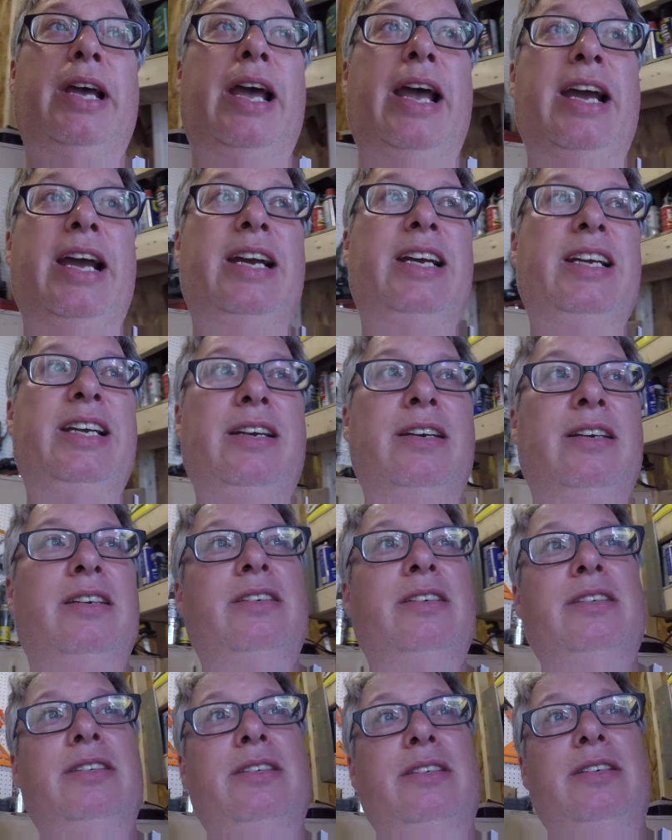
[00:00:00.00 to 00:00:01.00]
eighty,
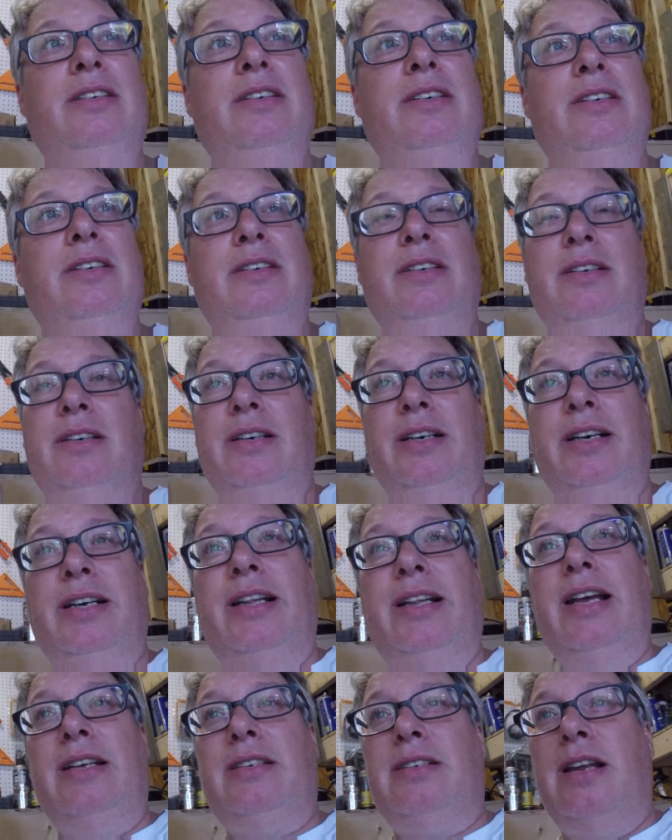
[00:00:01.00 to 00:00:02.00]

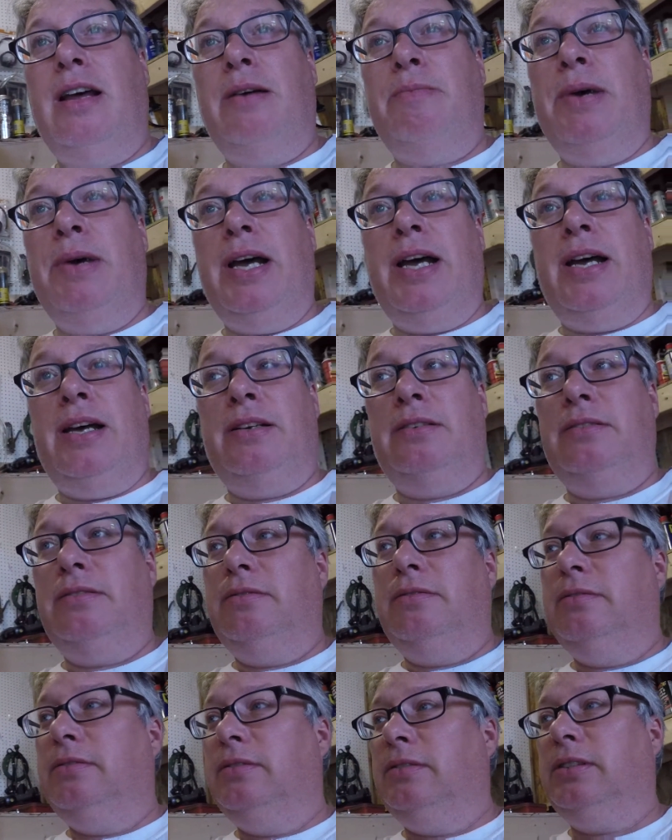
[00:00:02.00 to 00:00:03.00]
and that's not bad
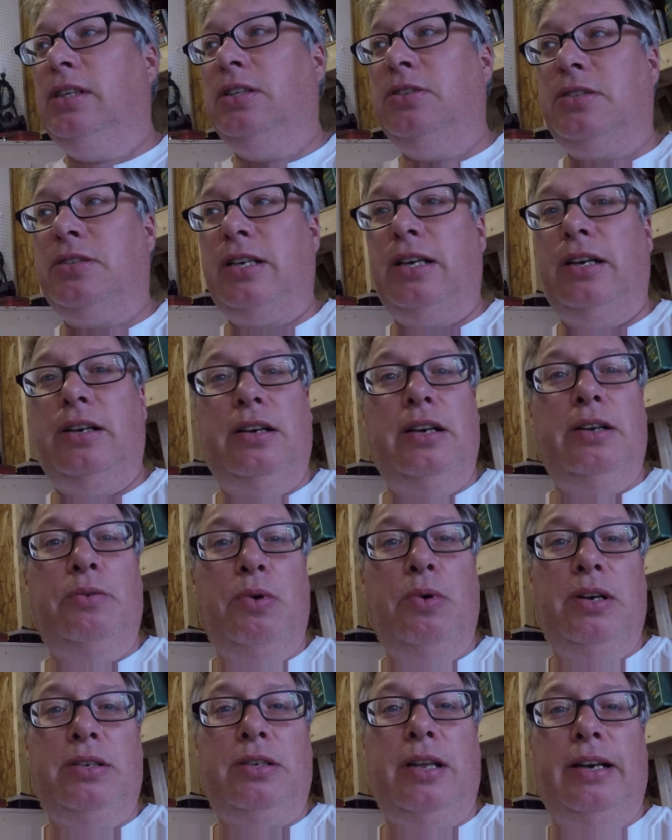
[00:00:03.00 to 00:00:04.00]
considering it
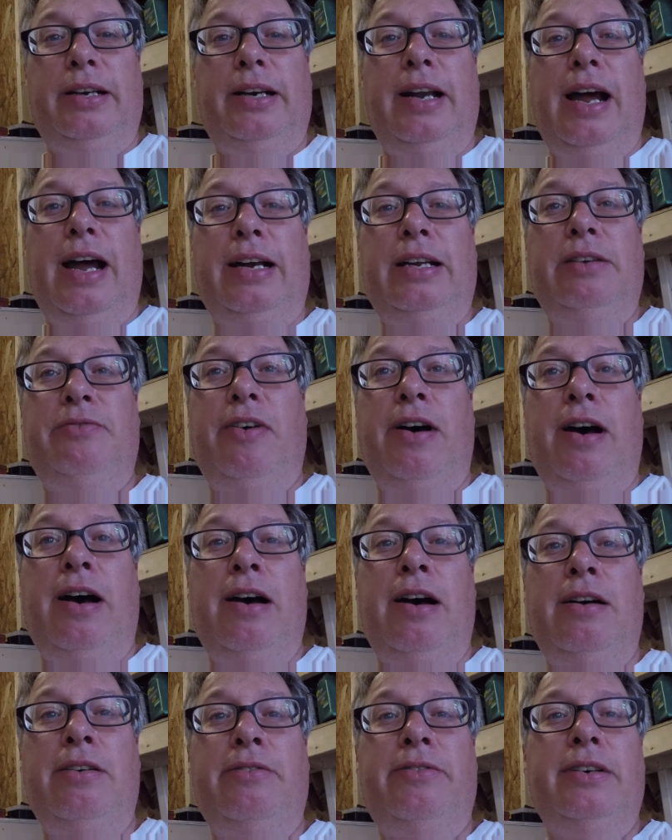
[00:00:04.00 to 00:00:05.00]
was like
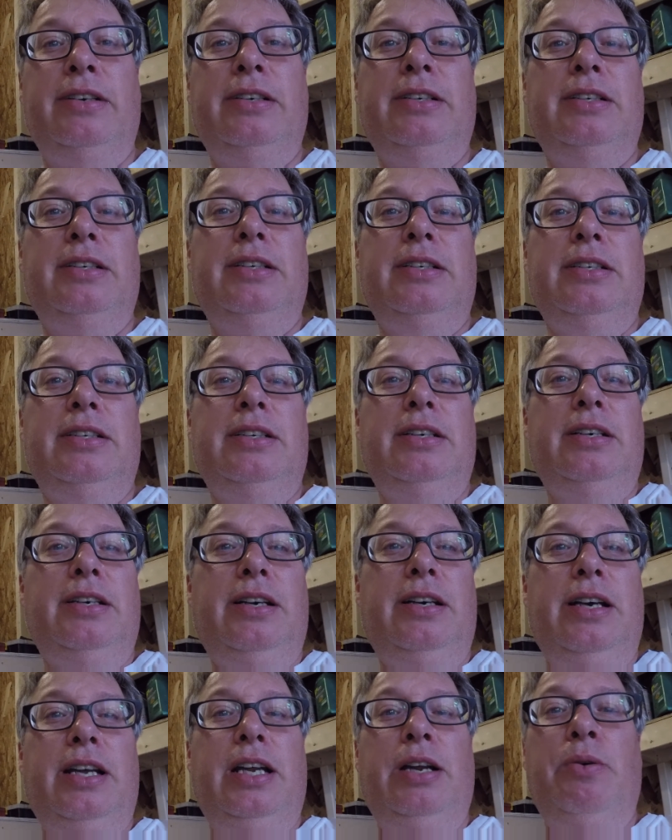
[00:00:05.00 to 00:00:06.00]
ninety-five.
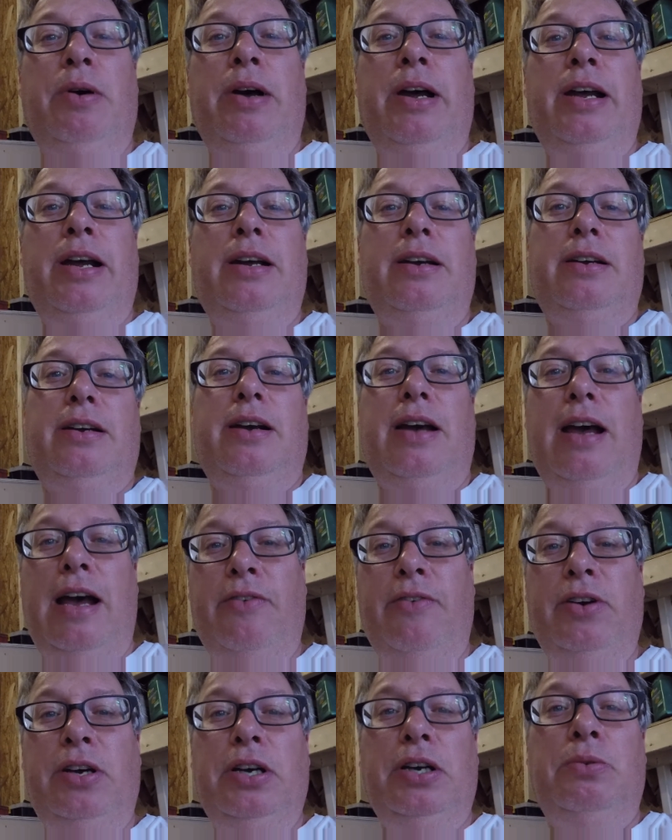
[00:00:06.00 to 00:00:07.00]
Anyway,
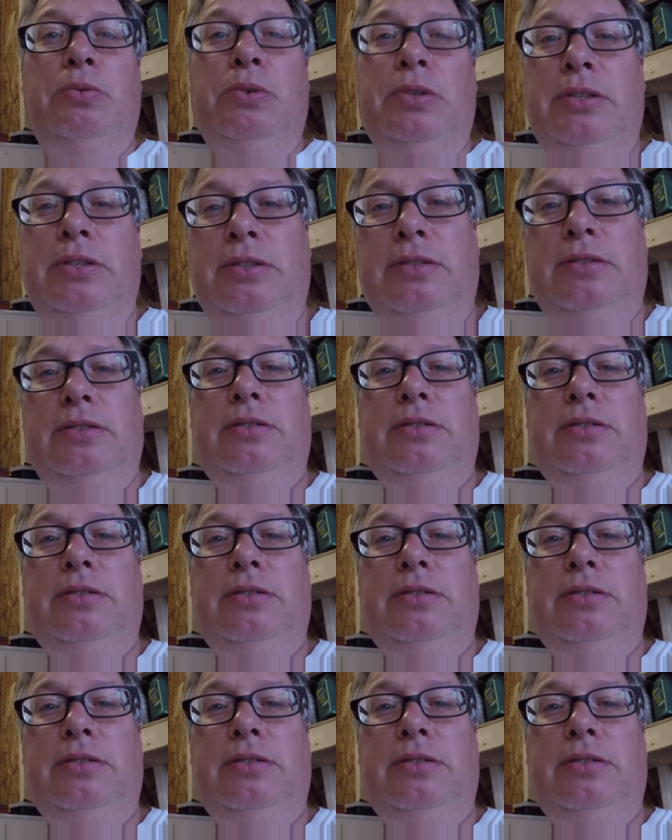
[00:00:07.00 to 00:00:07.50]
have a good one.